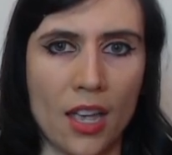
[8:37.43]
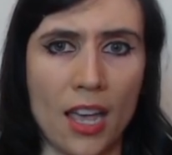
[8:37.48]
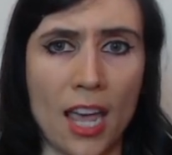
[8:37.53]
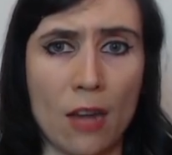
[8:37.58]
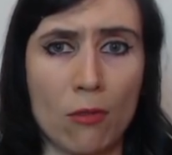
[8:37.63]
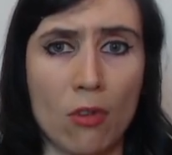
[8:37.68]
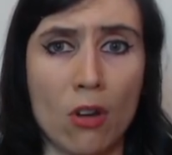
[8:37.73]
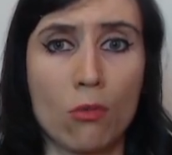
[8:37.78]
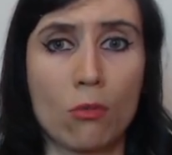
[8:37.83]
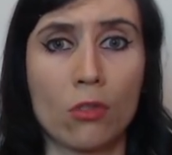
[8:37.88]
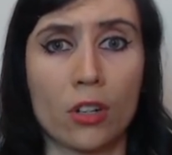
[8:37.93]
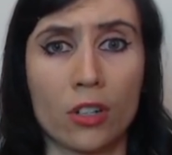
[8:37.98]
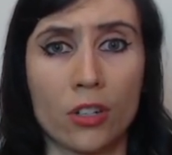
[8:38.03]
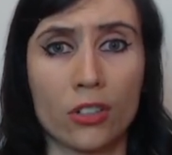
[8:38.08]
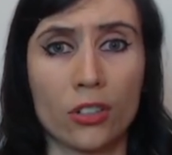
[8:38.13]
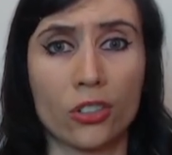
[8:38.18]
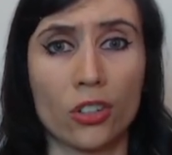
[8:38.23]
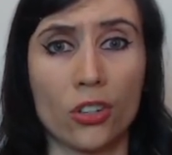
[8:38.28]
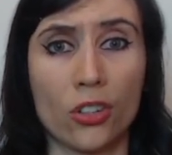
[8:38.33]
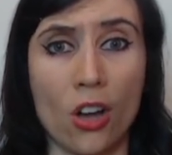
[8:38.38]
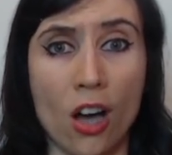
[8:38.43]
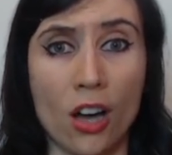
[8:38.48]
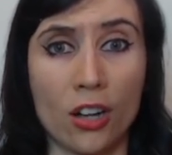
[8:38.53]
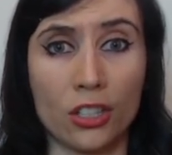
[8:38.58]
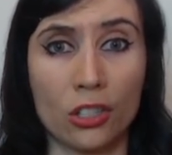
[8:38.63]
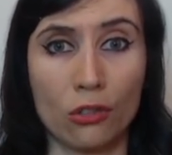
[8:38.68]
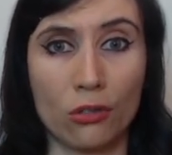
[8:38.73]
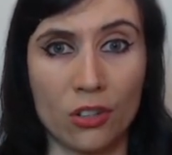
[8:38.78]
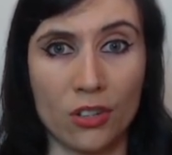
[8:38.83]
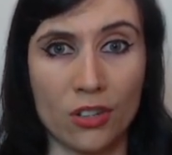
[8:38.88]
and when workers are not
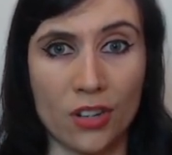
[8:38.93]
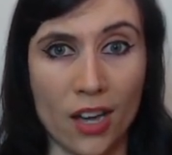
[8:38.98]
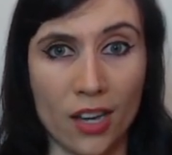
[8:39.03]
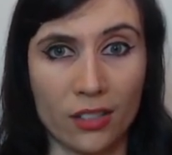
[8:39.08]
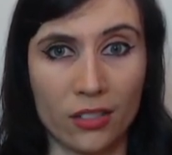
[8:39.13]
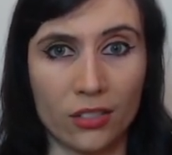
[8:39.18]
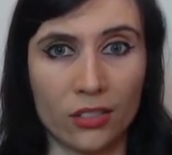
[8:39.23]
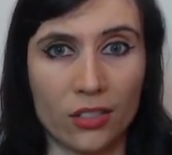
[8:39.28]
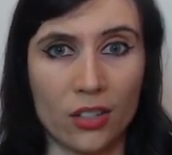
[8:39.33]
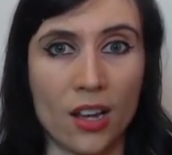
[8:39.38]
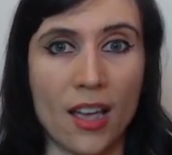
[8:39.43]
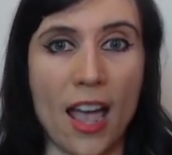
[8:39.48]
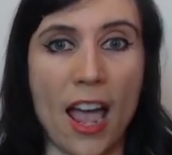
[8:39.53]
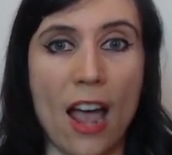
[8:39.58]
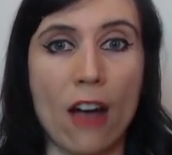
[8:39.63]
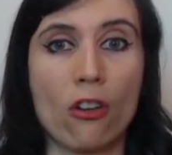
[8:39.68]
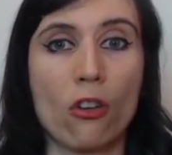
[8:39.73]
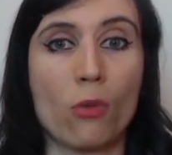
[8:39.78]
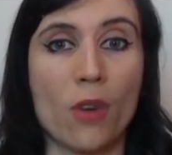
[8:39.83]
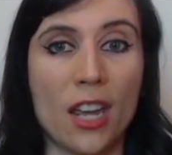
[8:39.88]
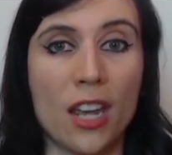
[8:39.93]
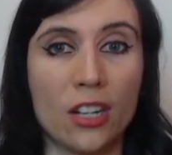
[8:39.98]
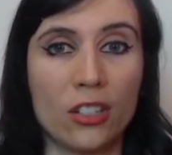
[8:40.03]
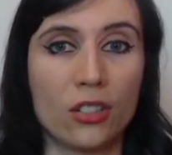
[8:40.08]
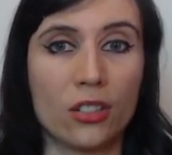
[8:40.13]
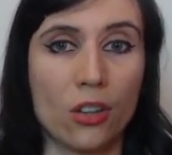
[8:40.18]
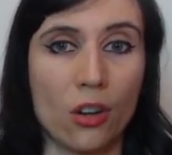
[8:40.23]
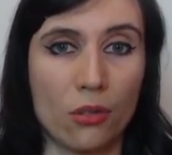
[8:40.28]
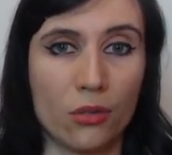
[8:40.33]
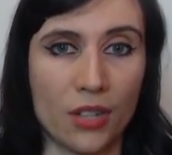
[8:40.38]
unionized, our
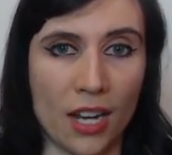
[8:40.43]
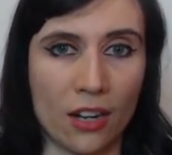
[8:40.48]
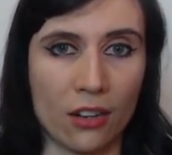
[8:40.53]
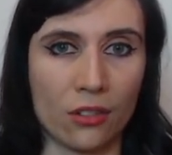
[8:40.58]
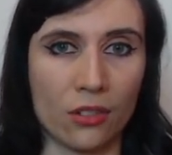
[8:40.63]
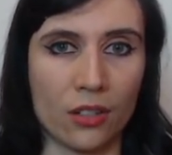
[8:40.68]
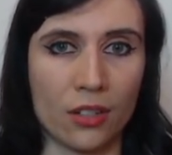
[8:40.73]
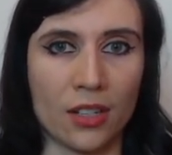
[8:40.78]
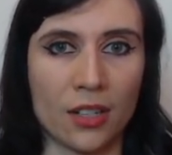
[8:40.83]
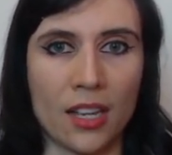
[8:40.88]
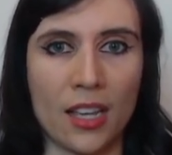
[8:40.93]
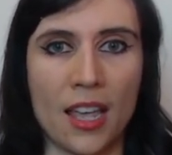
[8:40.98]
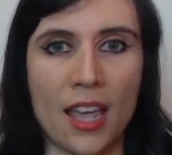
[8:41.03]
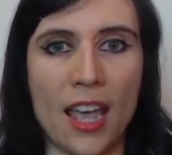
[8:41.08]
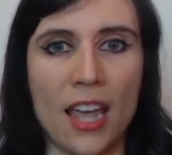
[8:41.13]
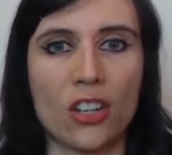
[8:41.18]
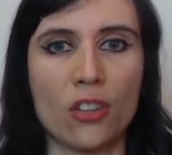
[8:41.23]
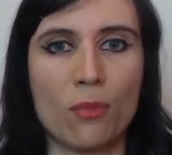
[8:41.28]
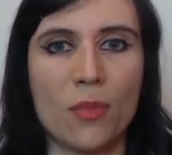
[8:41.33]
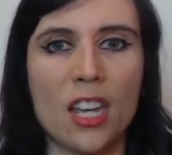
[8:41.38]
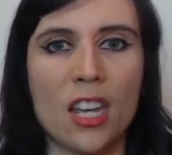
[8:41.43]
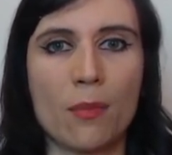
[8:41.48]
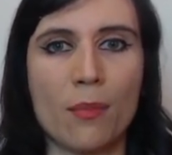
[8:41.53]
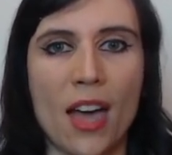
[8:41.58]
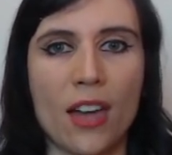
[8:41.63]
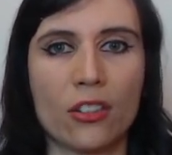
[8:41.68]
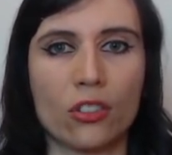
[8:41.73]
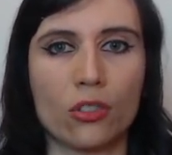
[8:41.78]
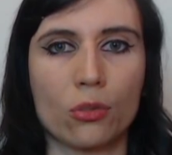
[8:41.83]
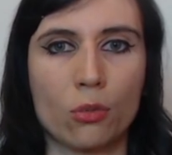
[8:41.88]
wages go down. And to make
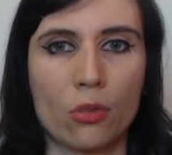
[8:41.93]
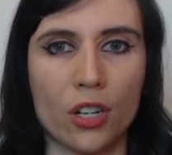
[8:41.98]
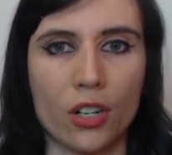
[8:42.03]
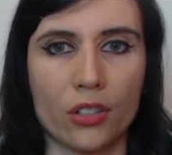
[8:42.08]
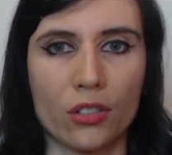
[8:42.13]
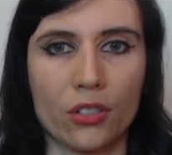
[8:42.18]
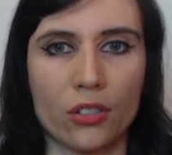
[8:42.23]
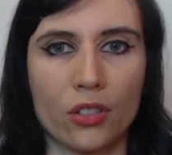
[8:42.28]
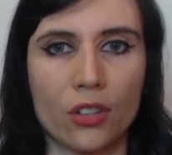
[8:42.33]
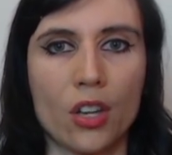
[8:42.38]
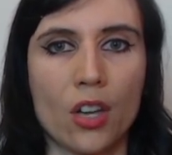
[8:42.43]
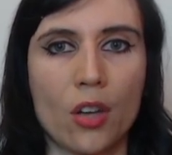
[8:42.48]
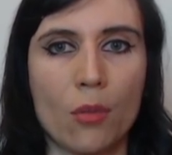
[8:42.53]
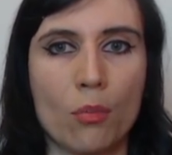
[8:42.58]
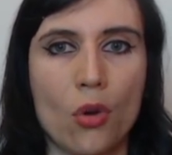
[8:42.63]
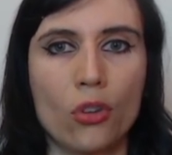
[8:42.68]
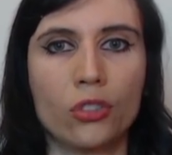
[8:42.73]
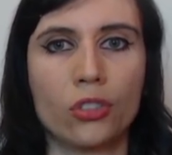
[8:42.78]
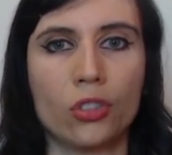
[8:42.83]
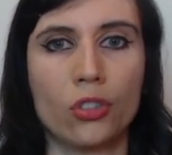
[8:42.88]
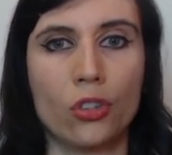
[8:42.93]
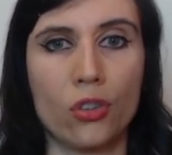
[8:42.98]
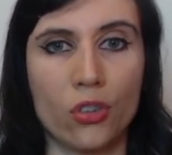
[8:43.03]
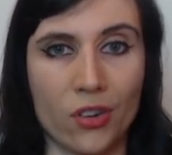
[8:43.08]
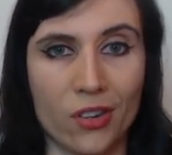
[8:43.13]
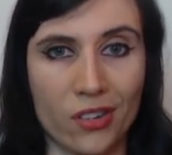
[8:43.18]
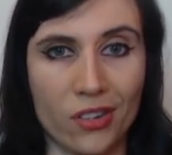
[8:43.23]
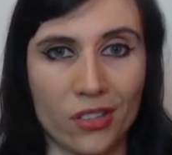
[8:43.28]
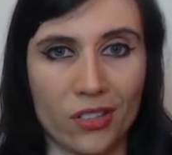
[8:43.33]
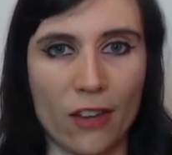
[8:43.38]
matters worse, most
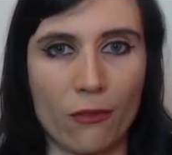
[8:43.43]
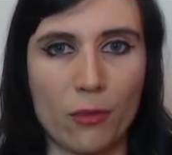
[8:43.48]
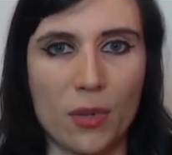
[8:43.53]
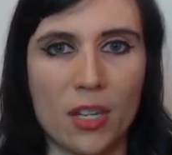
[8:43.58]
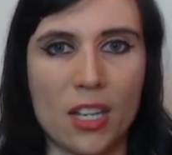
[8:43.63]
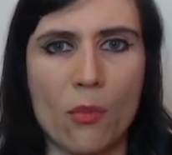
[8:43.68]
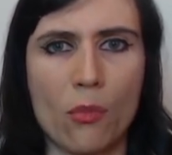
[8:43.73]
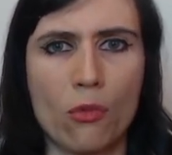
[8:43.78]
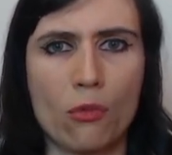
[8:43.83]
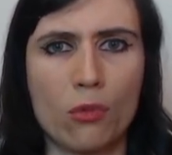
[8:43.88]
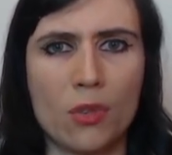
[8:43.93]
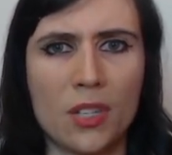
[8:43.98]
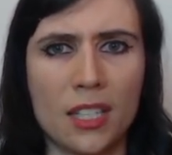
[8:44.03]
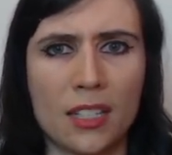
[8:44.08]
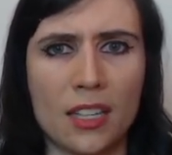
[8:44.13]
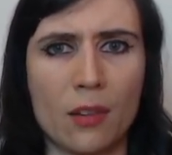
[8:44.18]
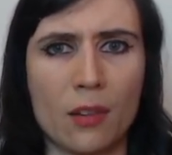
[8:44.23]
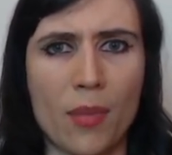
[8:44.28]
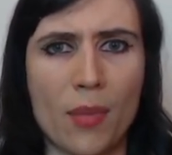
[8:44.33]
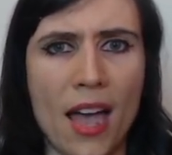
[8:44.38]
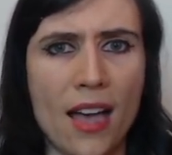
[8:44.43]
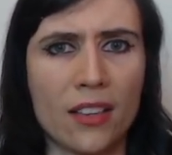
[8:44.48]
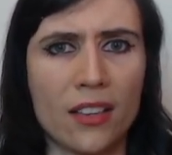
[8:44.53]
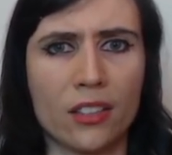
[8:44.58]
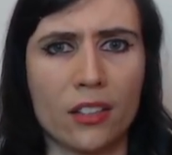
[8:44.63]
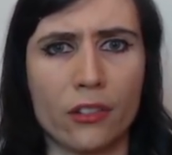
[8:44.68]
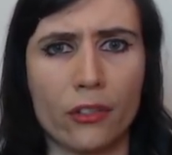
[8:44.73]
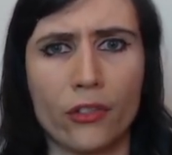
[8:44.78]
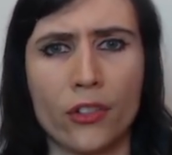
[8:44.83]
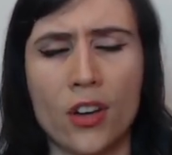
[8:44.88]
unions have become weak and
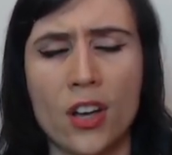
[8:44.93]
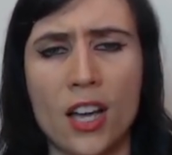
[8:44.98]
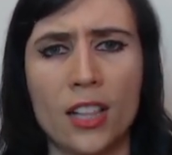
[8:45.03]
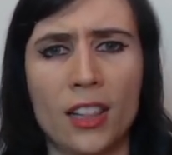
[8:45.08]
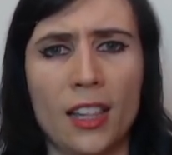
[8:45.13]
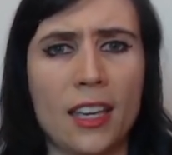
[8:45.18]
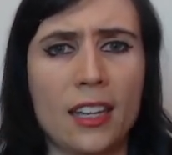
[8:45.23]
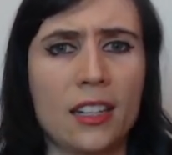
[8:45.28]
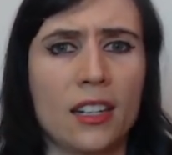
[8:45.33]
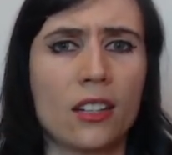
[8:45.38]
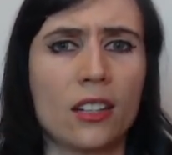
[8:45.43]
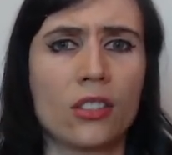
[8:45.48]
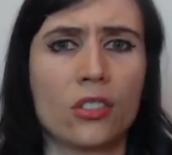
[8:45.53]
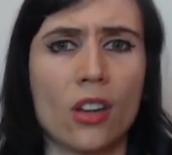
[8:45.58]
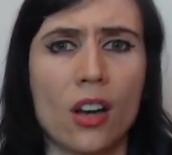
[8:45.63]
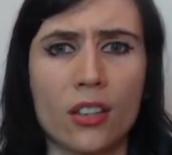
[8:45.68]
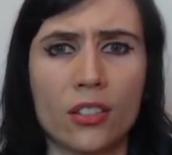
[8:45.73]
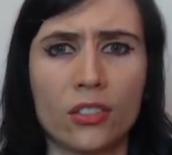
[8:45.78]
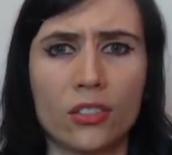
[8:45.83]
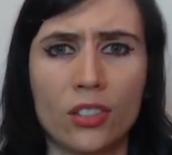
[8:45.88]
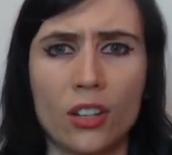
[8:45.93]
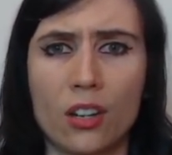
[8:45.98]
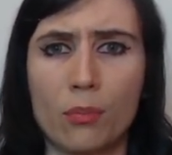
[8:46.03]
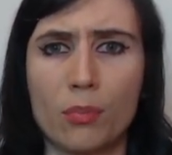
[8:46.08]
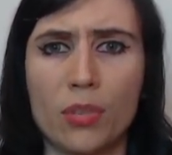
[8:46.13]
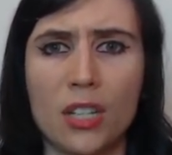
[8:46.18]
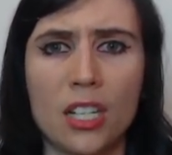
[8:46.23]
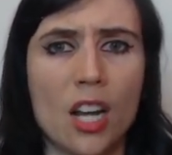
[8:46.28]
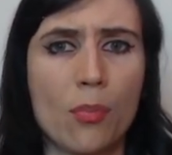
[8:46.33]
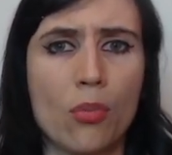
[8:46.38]
passive, like an exhausted,
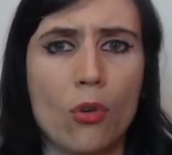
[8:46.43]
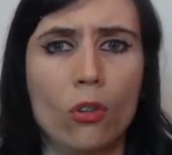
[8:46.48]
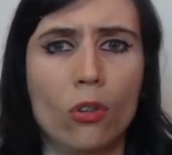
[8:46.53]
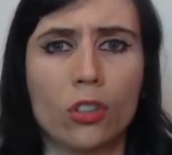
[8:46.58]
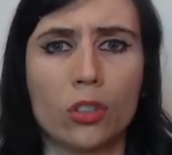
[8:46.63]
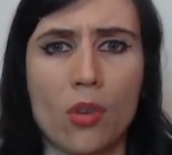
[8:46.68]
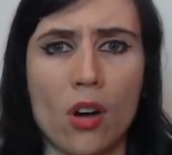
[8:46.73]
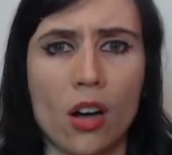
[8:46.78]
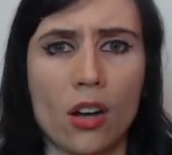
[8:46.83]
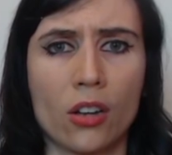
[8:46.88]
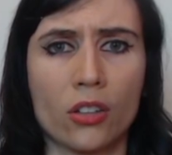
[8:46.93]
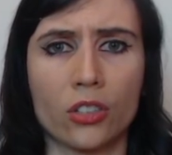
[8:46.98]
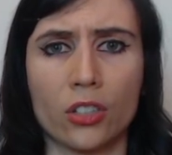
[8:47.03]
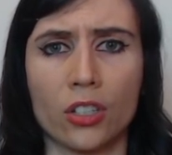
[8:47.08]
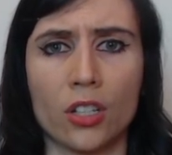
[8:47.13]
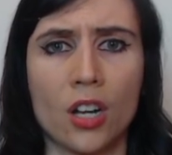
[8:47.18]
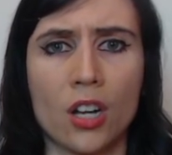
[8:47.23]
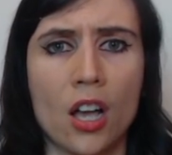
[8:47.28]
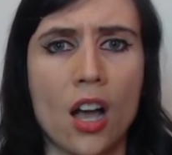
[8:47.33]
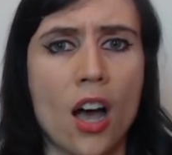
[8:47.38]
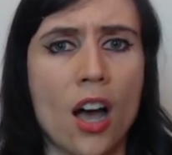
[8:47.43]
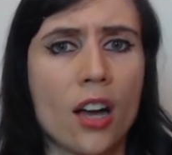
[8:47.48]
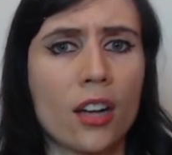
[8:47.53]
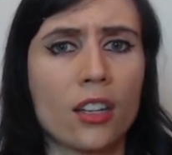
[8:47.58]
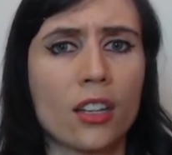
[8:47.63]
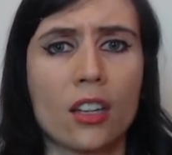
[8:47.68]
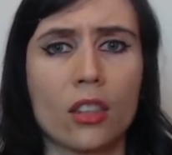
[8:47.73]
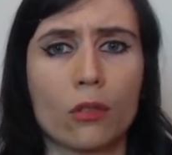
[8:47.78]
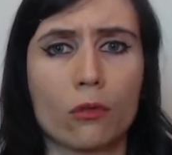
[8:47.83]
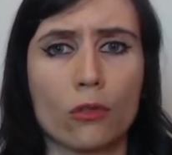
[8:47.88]
beat-up old boxer
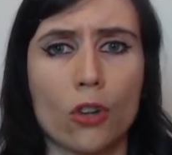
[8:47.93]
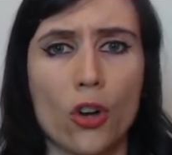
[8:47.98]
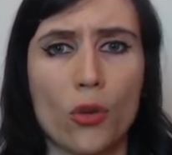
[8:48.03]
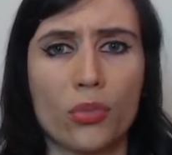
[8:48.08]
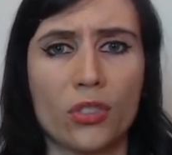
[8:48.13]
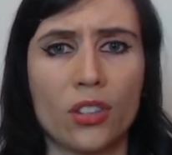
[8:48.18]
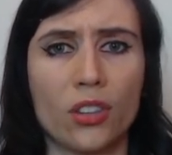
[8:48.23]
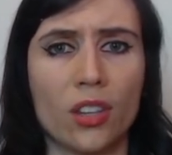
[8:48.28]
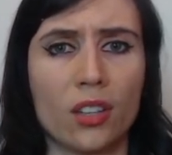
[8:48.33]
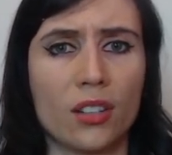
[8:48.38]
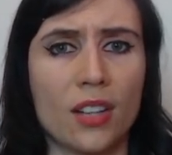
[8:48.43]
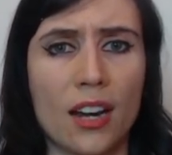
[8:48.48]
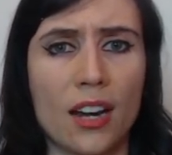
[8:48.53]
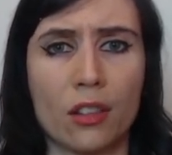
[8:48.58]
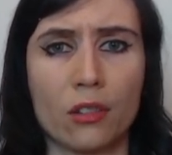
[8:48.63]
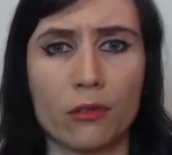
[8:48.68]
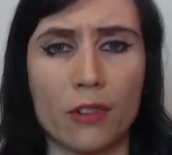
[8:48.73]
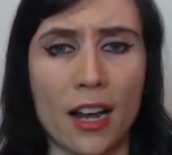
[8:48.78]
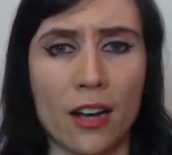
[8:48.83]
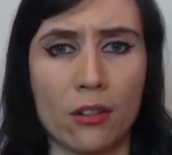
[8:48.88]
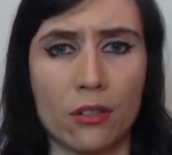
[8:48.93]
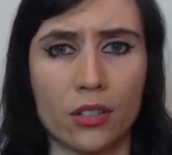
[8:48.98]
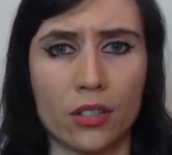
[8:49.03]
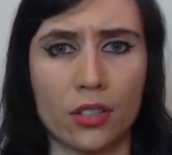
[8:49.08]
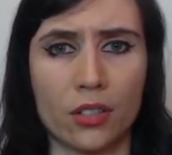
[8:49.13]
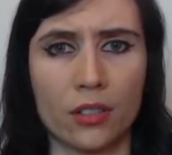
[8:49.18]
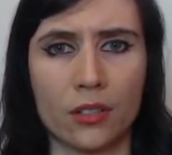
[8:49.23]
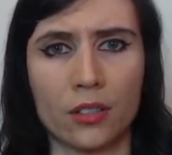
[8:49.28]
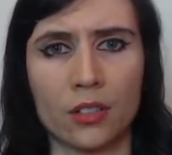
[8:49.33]
hugging the ropes in the 10th round.